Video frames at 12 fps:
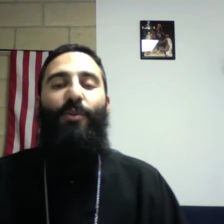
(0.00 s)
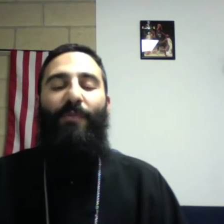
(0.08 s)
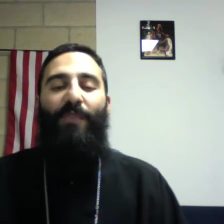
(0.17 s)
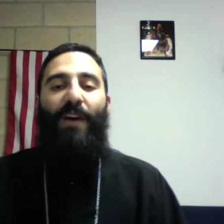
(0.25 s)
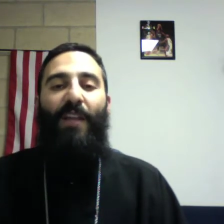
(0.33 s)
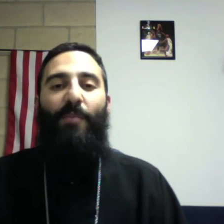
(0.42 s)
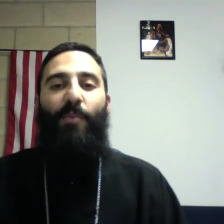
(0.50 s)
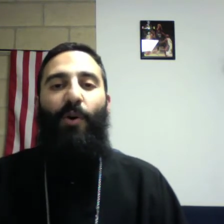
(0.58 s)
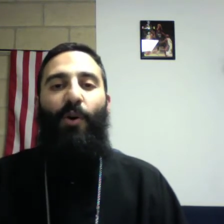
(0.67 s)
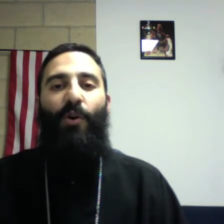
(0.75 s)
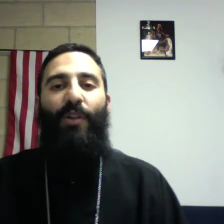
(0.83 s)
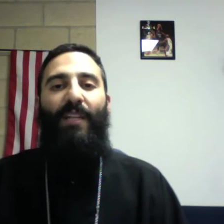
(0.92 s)
Father
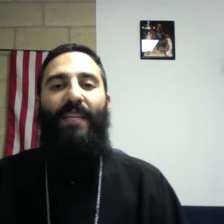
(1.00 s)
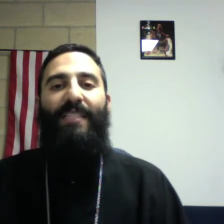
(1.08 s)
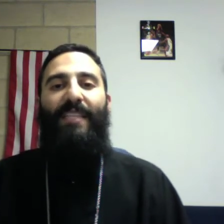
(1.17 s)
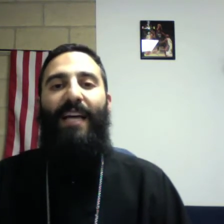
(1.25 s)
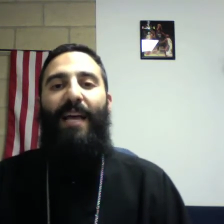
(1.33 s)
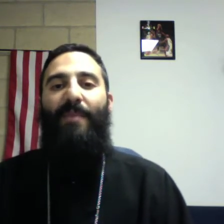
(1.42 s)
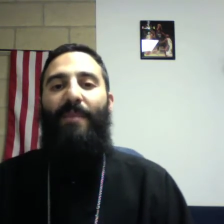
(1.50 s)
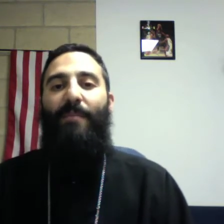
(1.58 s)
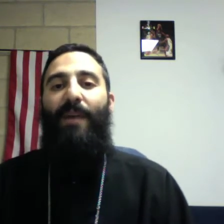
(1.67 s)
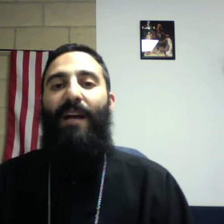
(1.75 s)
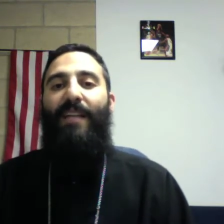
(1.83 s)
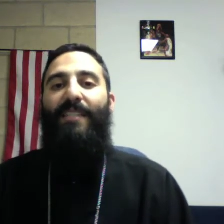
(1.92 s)
Paul and his time in the
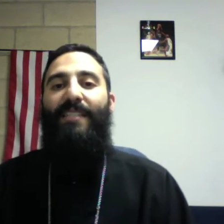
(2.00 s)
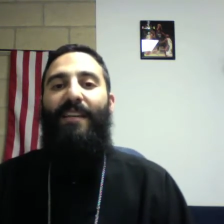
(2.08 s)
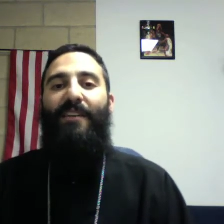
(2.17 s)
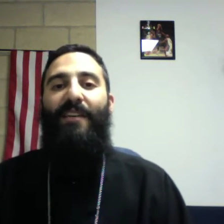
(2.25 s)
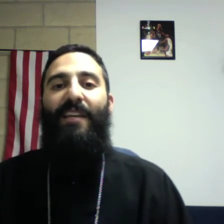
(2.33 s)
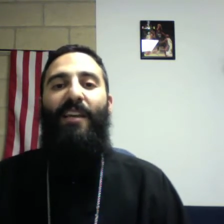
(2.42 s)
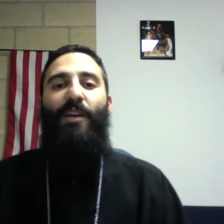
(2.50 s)
monastery.